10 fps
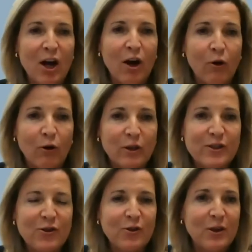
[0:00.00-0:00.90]

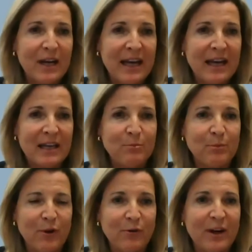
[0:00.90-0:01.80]
also a
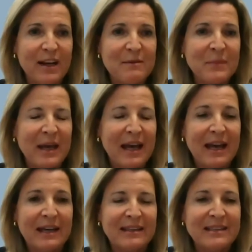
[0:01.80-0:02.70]
program
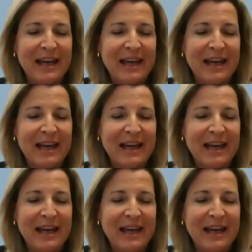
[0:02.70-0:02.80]
and